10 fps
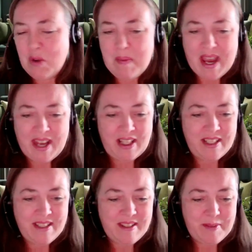more
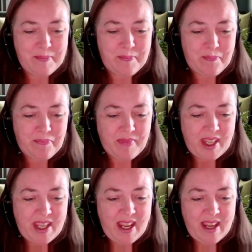panelist
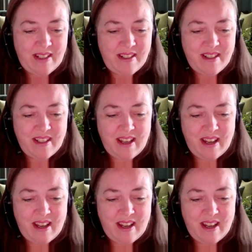and